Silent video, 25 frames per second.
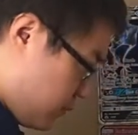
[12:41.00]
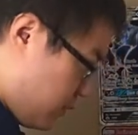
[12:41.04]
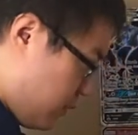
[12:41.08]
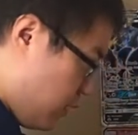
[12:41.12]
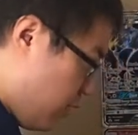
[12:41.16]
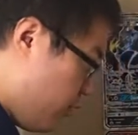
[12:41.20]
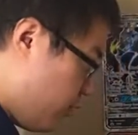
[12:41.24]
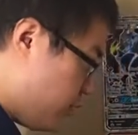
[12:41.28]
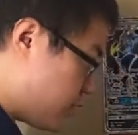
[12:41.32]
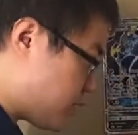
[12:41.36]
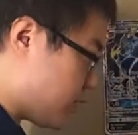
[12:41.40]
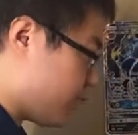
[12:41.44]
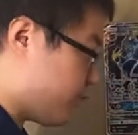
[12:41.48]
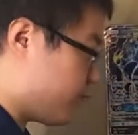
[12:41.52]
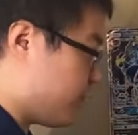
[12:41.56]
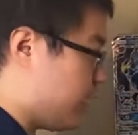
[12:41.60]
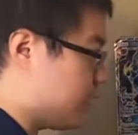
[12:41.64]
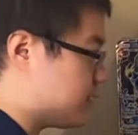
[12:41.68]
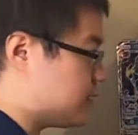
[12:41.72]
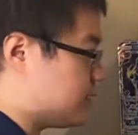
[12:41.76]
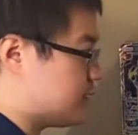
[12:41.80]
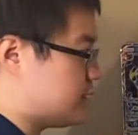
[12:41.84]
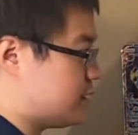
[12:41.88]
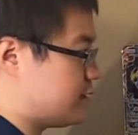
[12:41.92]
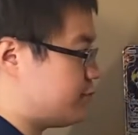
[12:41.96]
notice the
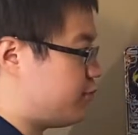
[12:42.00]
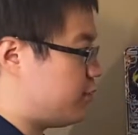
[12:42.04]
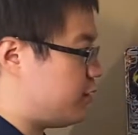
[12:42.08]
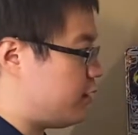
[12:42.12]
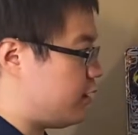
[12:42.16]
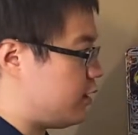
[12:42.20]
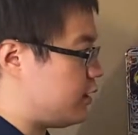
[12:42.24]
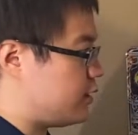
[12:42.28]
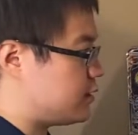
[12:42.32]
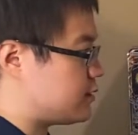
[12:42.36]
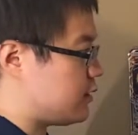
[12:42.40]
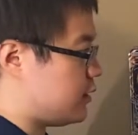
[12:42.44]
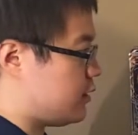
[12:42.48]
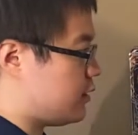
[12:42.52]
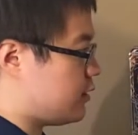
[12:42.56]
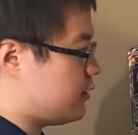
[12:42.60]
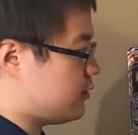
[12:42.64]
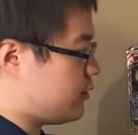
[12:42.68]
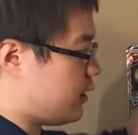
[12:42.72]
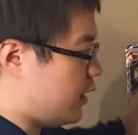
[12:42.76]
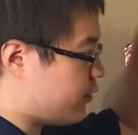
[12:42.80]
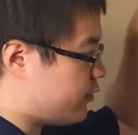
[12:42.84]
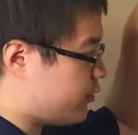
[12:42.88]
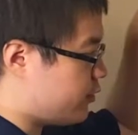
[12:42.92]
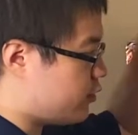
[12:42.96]
process is pretty easy.
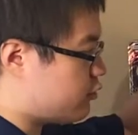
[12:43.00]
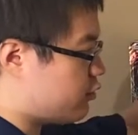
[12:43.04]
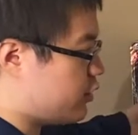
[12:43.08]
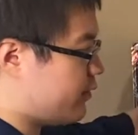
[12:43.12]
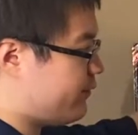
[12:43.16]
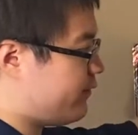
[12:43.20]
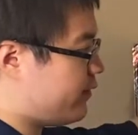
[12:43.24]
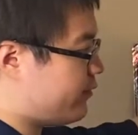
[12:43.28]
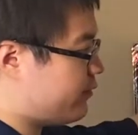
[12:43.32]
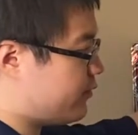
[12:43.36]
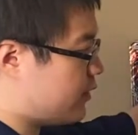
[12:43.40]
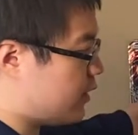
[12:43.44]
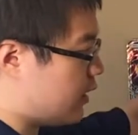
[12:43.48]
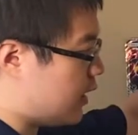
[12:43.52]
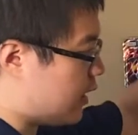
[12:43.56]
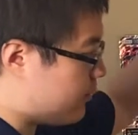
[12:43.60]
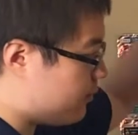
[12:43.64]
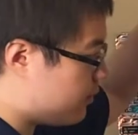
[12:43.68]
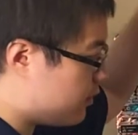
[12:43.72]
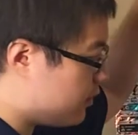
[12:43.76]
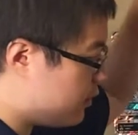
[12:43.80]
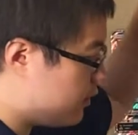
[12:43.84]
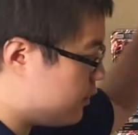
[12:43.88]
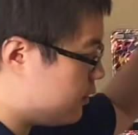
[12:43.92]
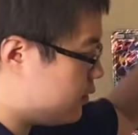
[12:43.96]
Take the derivative of the
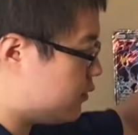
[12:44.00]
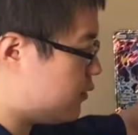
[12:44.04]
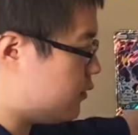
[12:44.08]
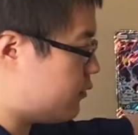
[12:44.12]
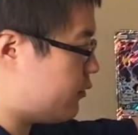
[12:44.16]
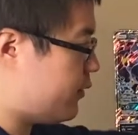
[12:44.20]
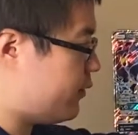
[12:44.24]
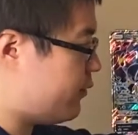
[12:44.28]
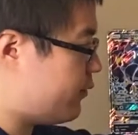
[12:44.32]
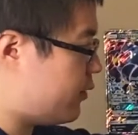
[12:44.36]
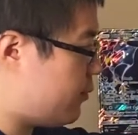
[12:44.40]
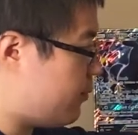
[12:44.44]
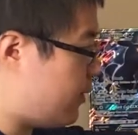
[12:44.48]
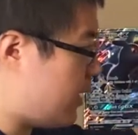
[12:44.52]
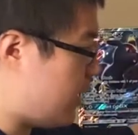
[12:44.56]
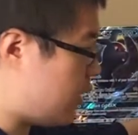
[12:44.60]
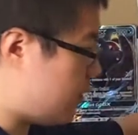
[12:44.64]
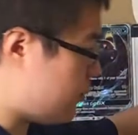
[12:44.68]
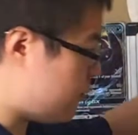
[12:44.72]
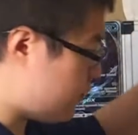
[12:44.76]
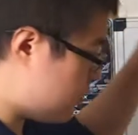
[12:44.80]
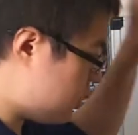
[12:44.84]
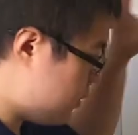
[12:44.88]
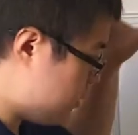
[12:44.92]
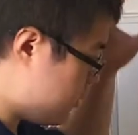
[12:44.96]
top, derivative of the
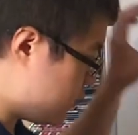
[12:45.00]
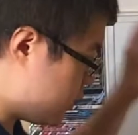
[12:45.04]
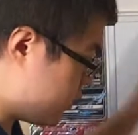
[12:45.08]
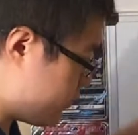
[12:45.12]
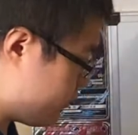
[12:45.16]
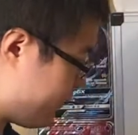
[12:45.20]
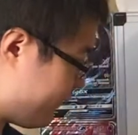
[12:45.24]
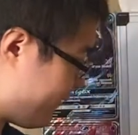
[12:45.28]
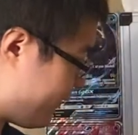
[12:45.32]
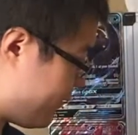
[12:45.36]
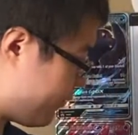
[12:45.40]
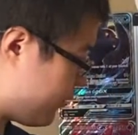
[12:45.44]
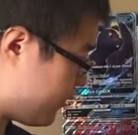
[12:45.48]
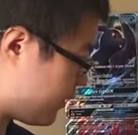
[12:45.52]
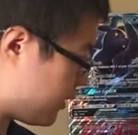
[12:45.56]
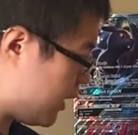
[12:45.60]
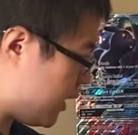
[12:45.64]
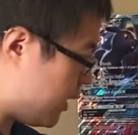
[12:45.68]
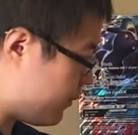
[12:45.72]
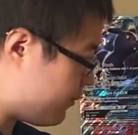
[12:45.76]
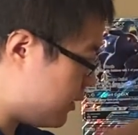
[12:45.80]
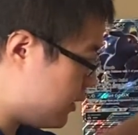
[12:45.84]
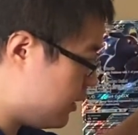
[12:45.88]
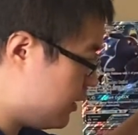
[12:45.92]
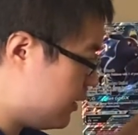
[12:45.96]
bottom, derivative of the
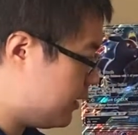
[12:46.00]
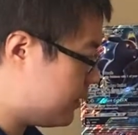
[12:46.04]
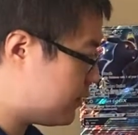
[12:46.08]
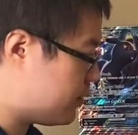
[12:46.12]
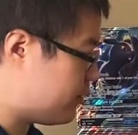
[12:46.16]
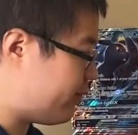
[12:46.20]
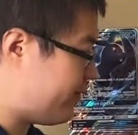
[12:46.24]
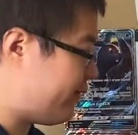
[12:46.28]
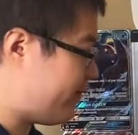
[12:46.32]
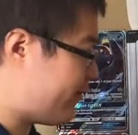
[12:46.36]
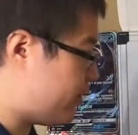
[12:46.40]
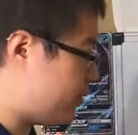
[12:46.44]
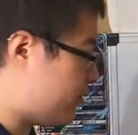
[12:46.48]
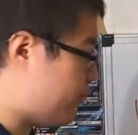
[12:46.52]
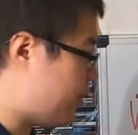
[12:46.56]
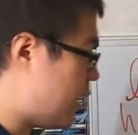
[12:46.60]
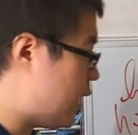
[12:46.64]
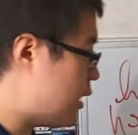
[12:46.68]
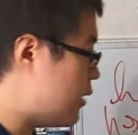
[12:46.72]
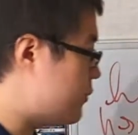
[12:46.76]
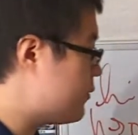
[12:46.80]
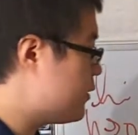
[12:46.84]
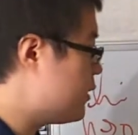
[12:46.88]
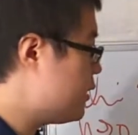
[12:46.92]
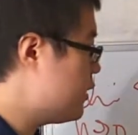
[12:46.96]
top, derivative of the
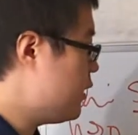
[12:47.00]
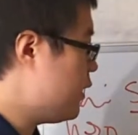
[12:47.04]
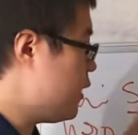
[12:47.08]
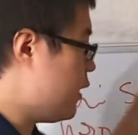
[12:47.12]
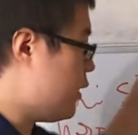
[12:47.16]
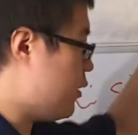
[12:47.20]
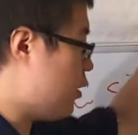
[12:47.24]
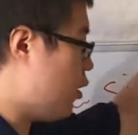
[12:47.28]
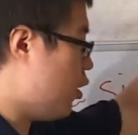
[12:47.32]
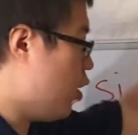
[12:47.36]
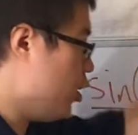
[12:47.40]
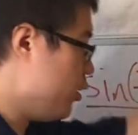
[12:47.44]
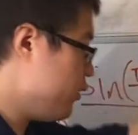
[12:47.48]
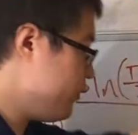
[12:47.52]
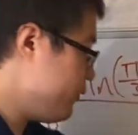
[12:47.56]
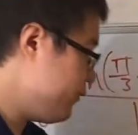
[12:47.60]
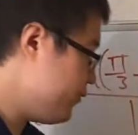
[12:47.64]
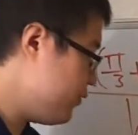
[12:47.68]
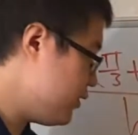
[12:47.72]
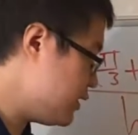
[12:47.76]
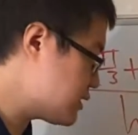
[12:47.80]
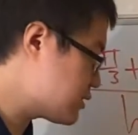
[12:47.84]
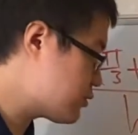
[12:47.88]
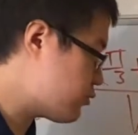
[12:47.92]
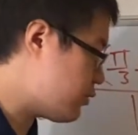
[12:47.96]
bottom, and all of
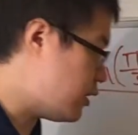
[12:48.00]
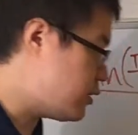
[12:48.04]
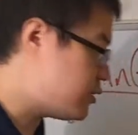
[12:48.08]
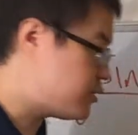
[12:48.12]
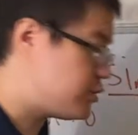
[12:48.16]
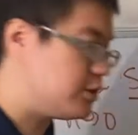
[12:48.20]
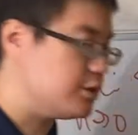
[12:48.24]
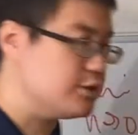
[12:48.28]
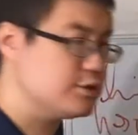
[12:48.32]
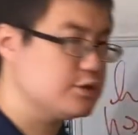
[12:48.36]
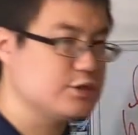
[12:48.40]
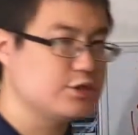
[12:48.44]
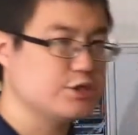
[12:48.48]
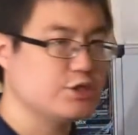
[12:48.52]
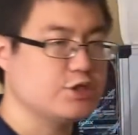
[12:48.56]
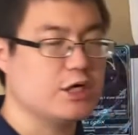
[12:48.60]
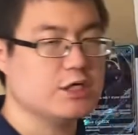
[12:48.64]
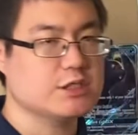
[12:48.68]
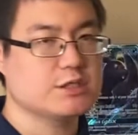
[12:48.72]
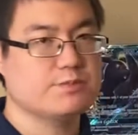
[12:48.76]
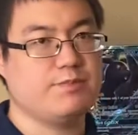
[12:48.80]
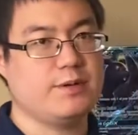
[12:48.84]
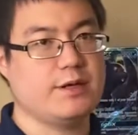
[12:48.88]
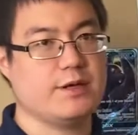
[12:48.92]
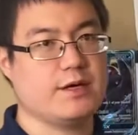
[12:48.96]
these questions,
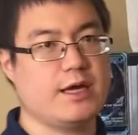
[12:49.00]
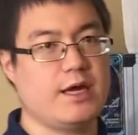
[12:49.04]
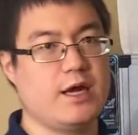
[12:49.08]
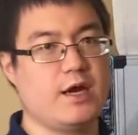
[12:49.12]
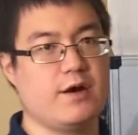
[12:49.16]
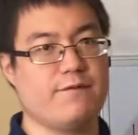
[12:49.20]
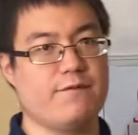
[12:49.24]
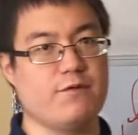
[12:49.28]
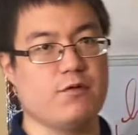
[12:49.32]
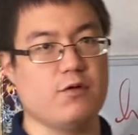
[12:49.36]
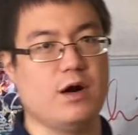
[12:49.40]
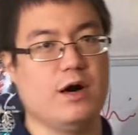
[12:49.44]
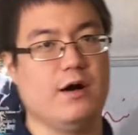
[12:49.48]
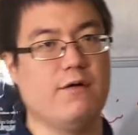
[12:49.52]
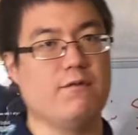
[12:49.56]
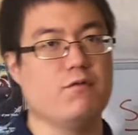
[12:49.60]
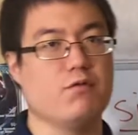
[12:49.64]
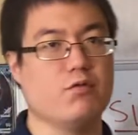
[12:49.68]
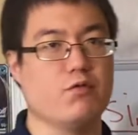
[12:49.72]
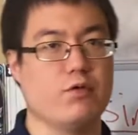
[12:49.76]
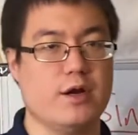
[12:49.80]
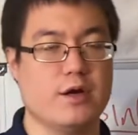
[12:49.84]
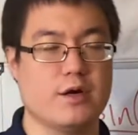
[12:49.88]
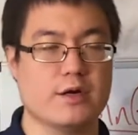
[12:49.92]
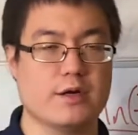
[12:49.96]
just be careful of
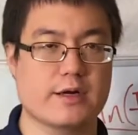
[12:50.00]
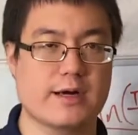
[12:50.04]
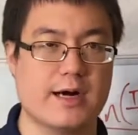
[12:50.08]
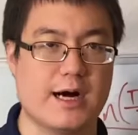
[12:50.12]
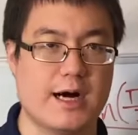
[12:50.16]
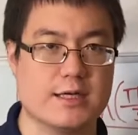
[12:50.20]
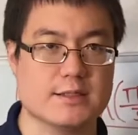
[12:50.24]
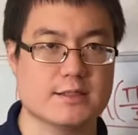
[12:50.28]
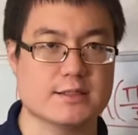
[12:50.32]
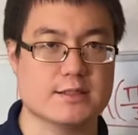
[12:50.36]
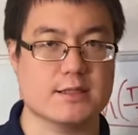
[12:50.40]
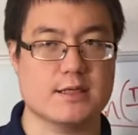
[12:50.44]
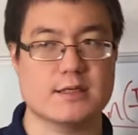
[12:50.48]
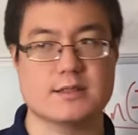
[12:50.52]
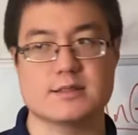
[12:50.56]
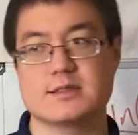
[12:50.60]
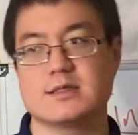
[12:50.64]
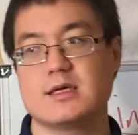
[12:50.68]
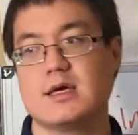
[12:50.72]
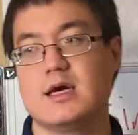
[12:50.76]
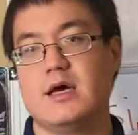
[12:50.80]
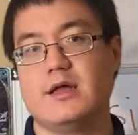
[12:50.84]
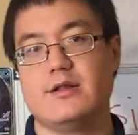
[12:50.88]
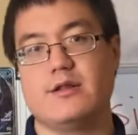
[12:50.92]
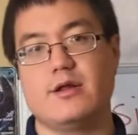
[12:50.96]
weird
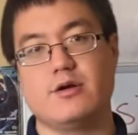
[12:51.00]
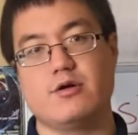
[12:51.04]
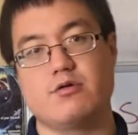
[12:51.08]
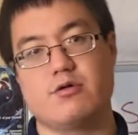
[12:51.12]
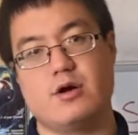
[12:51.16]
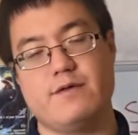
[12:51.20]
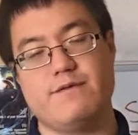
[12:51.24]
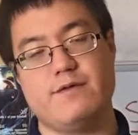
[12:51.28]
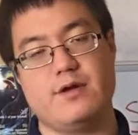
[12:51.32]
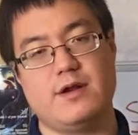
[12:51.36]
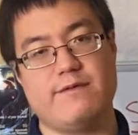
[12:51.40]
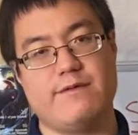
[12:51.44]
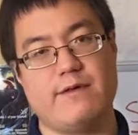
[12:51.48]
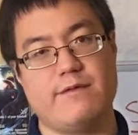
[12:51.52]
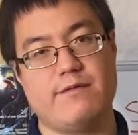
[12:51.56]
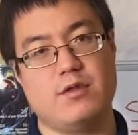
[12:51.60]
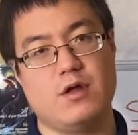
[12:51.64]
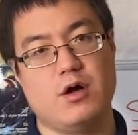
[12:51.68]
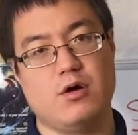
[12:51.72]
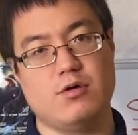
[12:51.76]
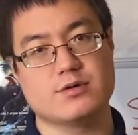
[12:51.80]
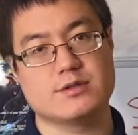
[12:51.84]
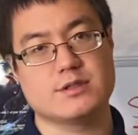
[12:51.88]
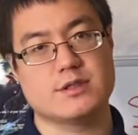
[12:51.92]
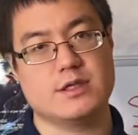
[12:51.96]
constants. The derivative of
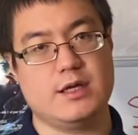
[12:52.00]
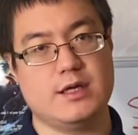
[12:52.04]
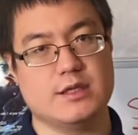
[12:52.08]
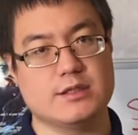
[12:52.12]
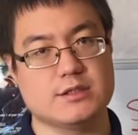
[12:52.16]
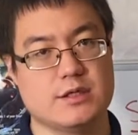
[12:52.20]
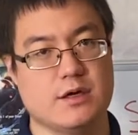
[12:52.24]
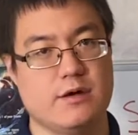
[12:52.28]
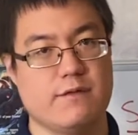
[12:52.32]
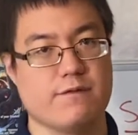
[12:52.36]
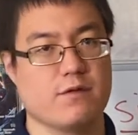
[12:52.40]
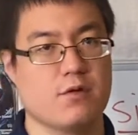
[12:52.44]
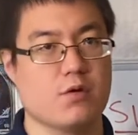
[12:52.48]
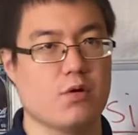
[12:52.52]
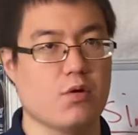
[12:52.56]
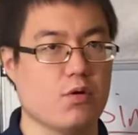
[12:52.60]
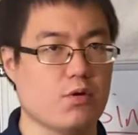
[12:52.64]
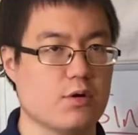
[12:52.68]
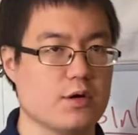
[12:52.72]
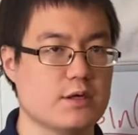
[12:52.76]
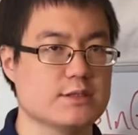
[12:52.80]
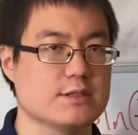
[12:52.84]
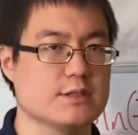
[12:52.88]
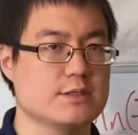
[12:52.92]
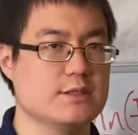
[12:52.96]
those is, of
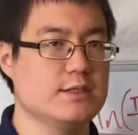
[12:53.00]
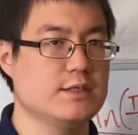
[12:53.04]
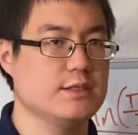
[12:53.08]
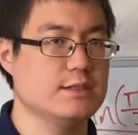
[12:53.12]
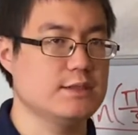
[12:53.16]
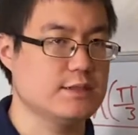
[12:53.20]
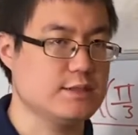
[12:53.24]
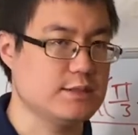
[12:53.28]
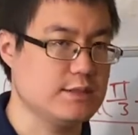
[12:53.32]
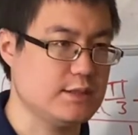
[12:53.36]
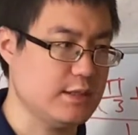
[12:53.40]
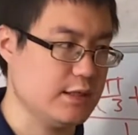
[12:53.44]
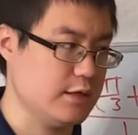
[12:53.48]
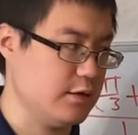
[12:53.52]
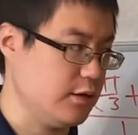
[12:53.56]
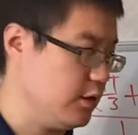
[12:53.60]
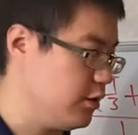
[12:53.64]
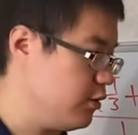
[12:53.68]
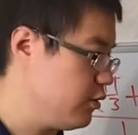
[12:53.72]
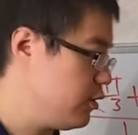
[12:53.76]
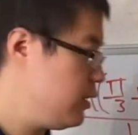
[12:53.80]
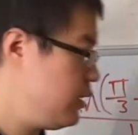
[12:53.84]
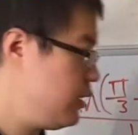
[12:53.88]
course, 0.